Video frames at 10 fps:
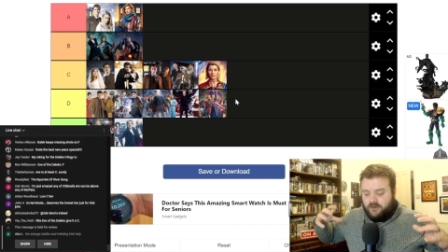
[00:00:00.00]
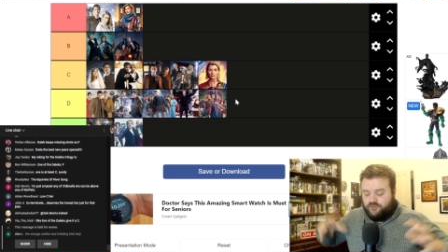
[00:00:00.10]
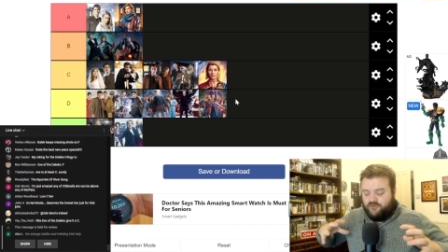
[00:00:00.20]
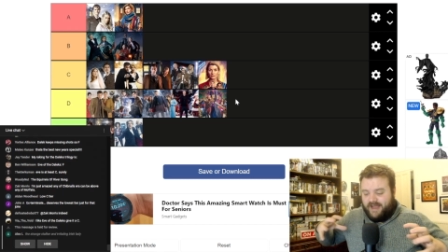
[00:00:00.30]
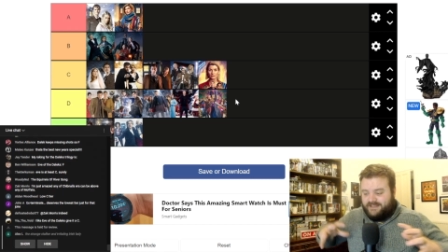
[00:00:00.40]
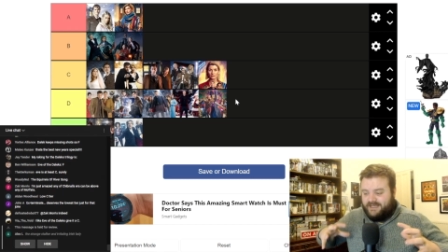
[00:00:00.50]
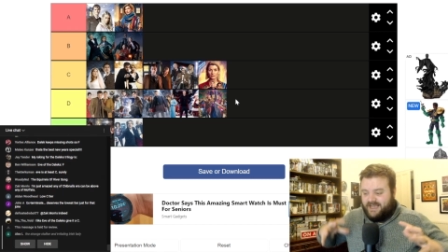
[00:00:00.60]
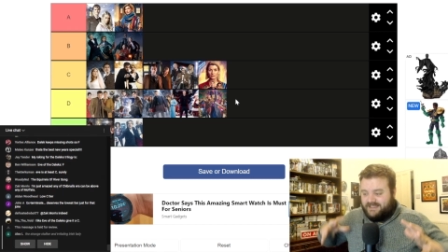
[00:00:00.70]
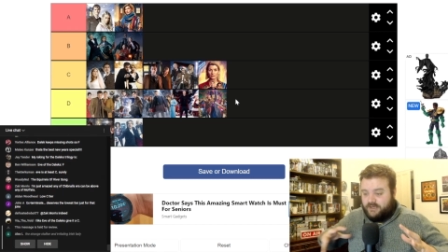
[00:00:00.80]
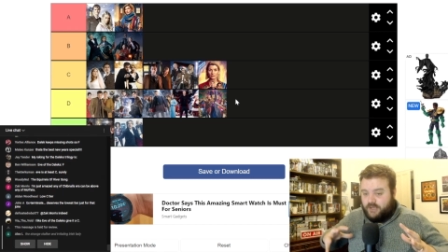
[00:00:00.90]

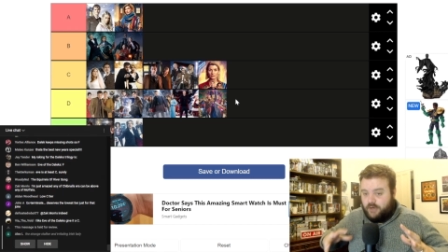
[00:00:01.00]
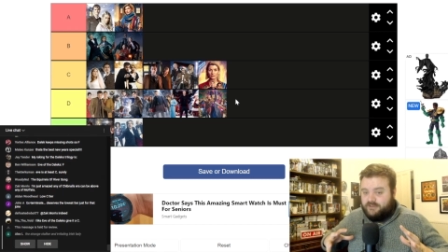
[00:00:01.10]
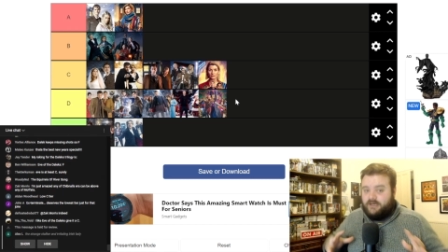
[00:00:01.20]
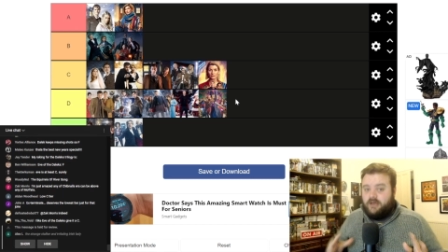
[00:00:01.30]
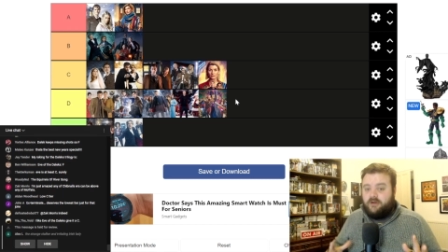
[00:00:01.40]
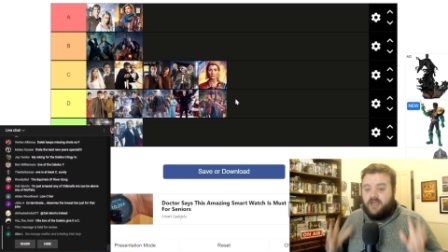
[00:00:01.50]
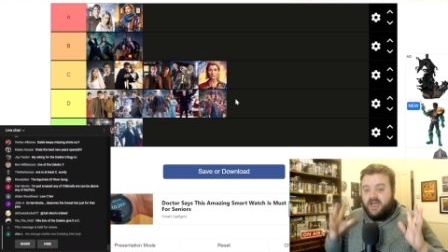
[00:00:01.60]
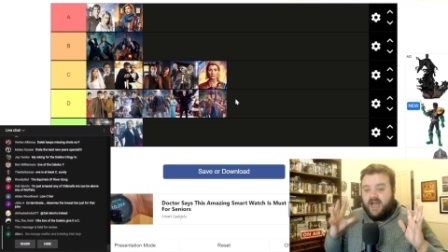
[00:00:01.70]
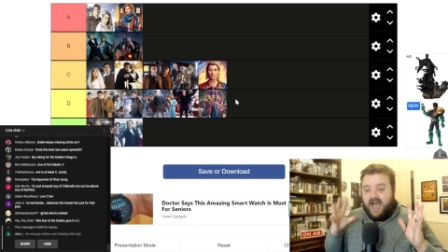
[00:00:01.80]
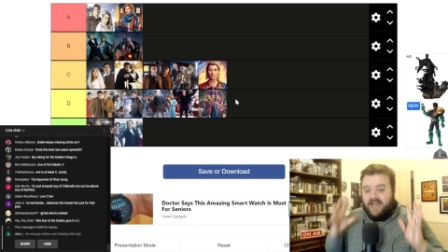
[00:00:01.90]
contracting as it goes along.
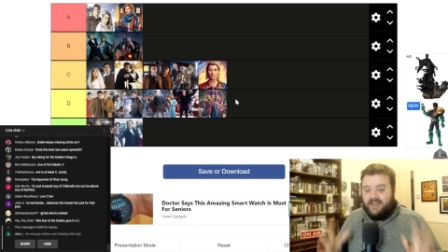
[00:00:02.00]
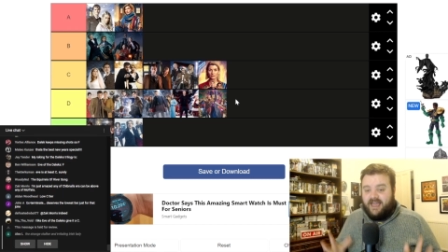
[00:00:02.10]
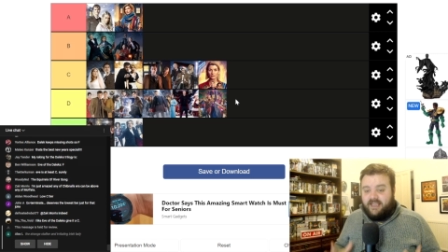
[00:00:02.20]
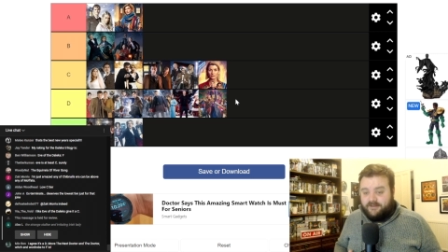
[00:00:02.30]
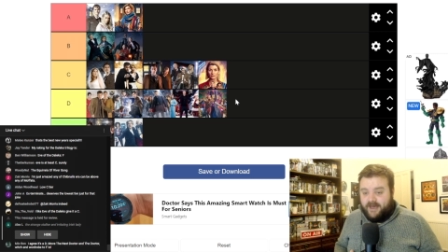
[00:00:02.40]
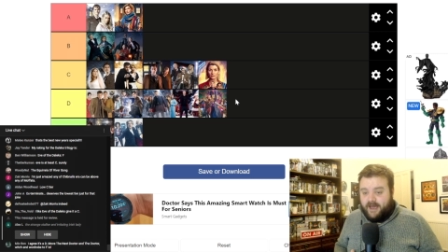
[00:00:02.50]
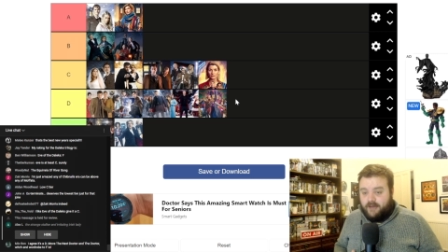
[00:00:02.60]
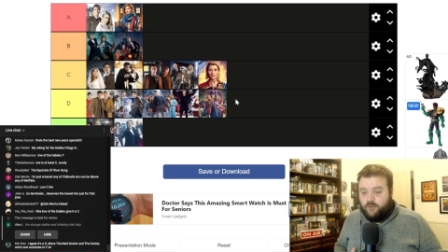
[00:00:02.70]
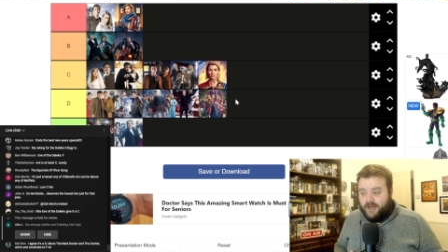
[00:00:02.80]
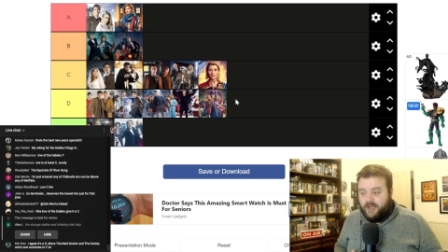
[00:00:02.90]
I like
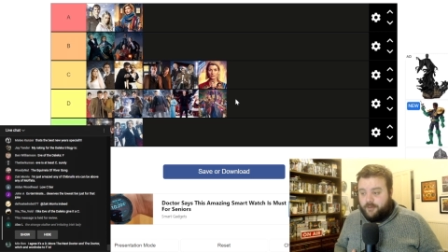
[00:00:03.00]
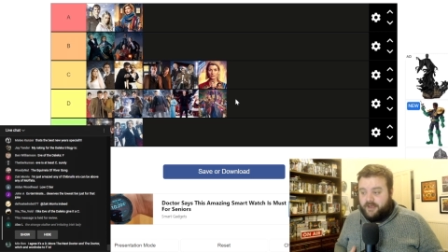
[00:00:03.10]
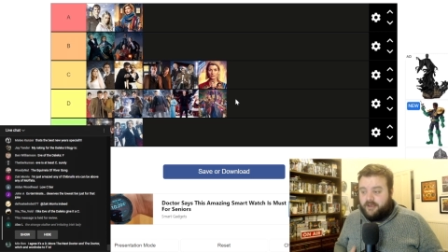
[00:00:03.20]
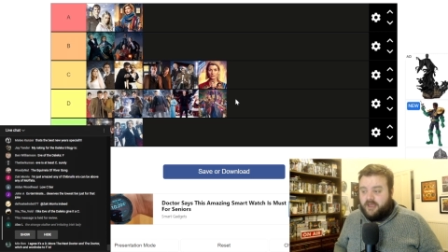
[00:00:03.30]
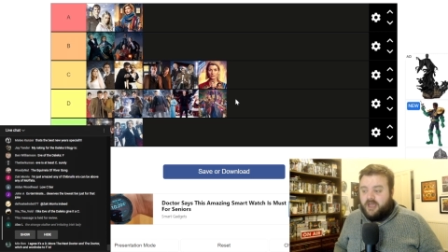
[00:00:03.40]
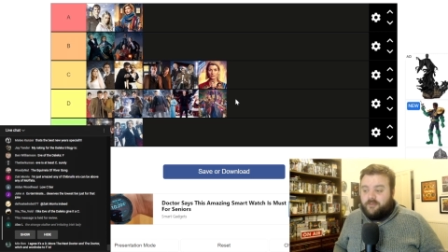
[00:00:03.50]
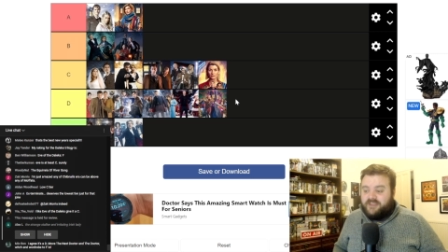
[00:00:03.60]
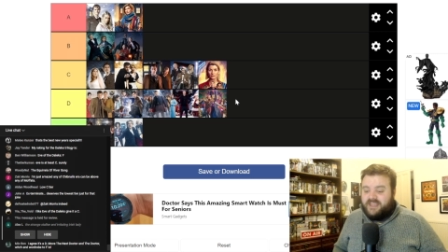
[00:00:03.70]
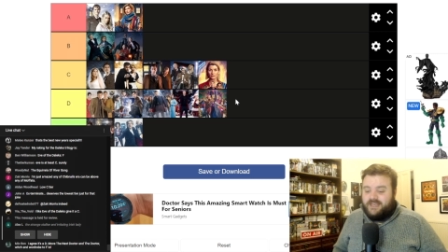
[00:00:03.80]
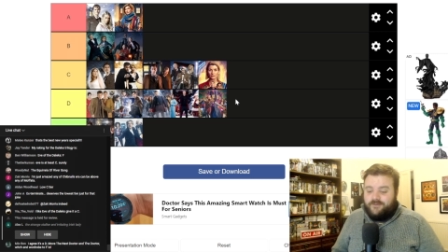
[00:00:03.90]
that quite a bit.
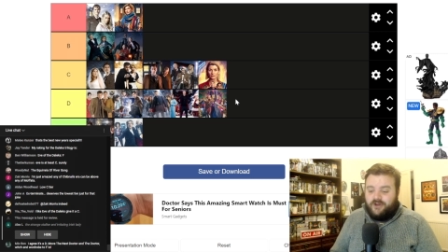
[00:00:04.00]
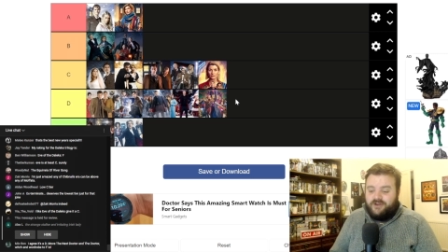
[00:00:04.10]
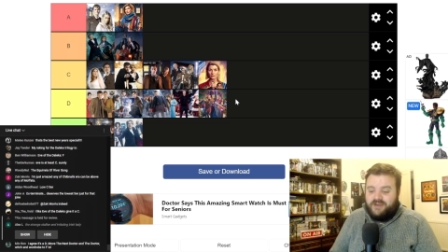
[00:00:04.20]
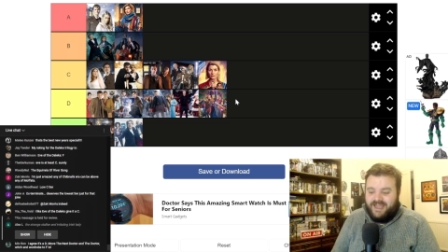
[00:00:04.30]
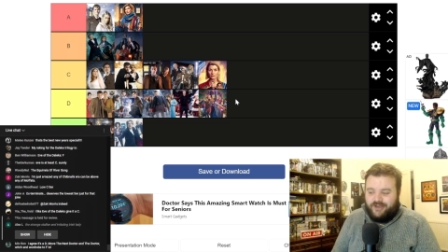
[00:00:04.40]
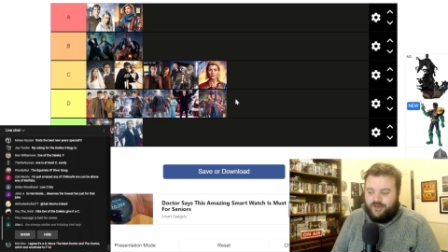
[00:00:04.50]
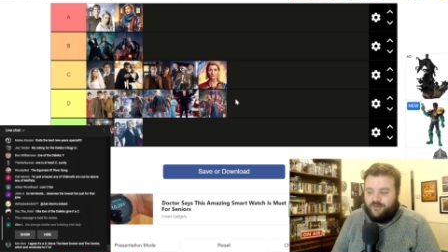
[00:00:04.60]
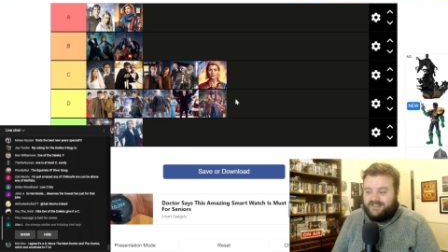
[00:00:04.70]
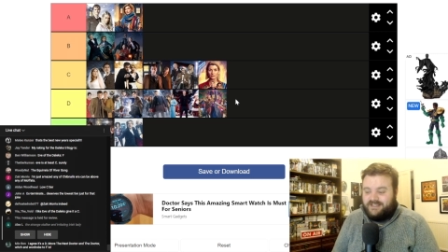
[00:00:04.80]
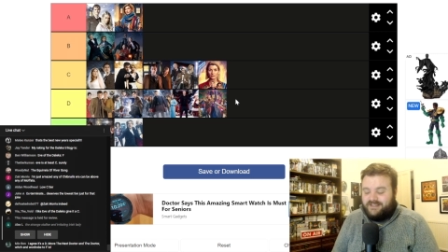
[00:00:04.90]
But then you've got Nick,
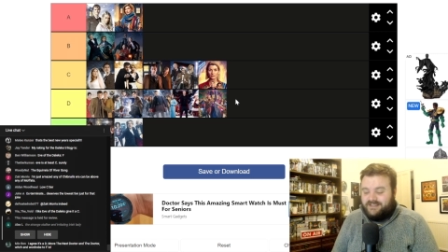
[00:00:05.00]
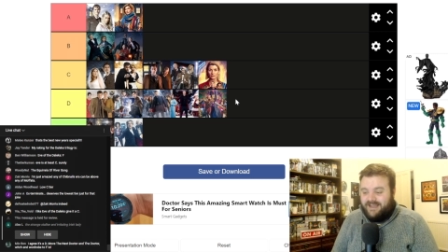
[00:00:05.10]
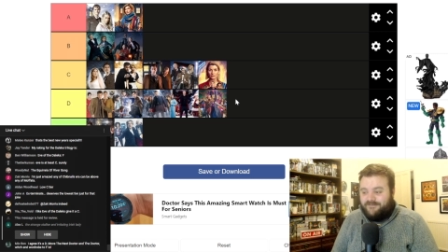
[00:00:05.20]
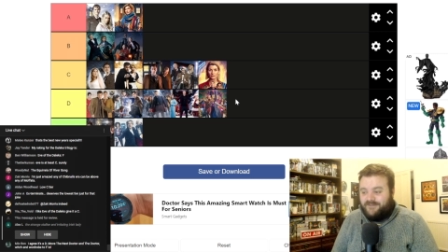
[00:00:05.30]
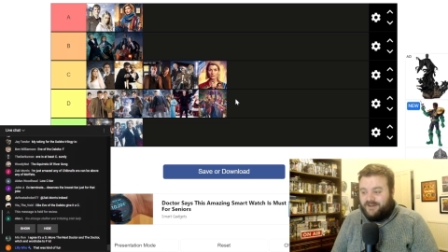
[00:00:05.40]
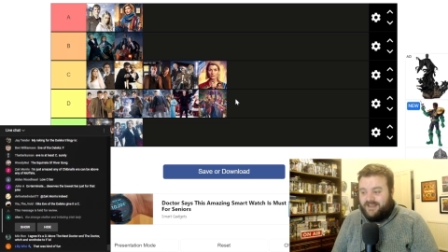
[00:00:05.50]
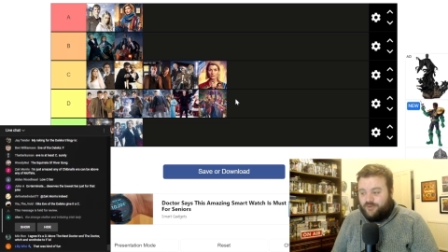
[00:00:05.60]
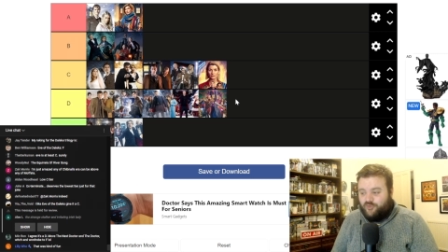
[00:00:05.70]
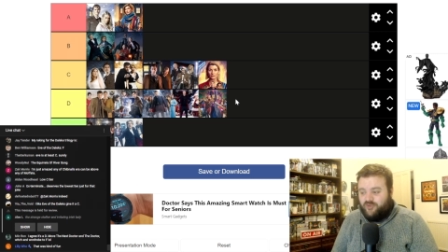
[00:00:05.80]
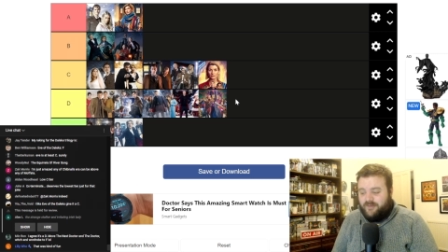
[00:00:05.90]
who is definitely
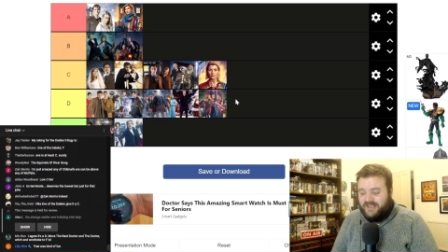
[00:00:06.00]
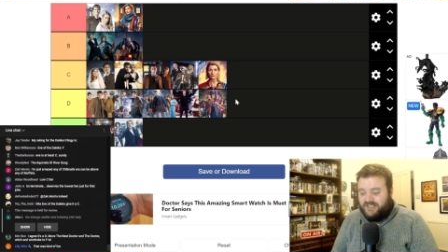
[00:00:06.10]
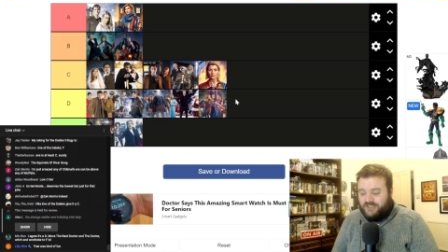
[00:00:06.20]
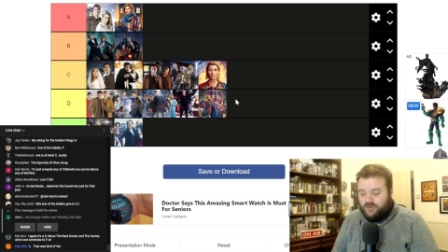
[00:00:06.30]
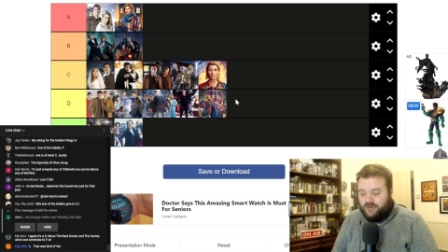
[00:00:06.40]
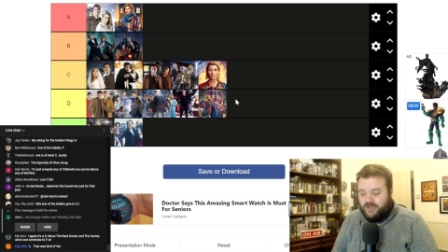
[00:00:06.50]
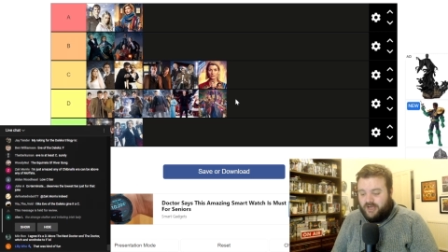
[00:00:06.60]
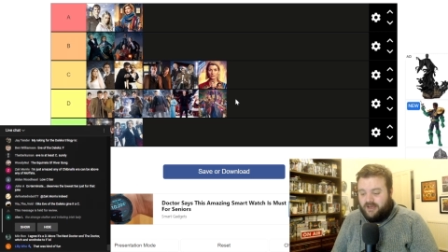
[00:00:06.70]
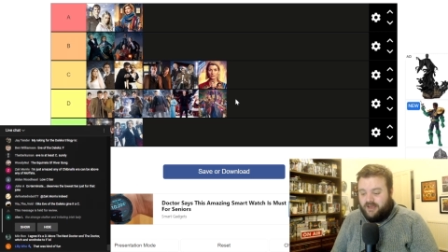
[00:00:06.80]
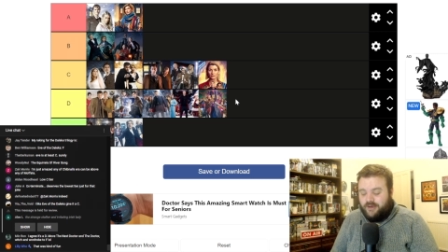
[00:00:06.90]
a creepy
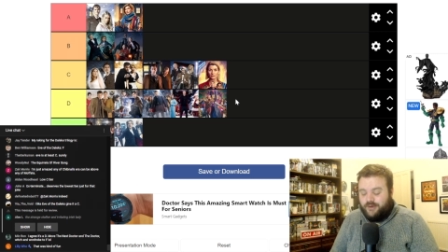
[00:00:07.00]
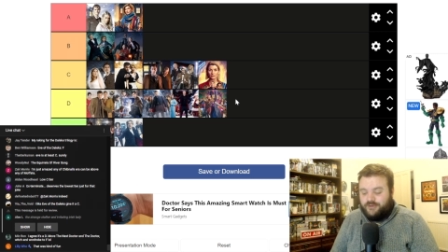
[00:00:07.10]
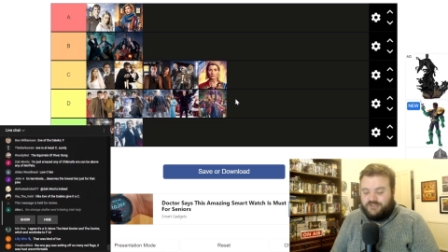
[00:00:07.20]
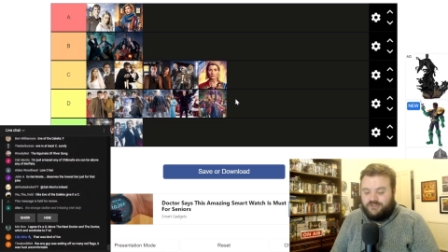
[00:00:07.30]
stalker who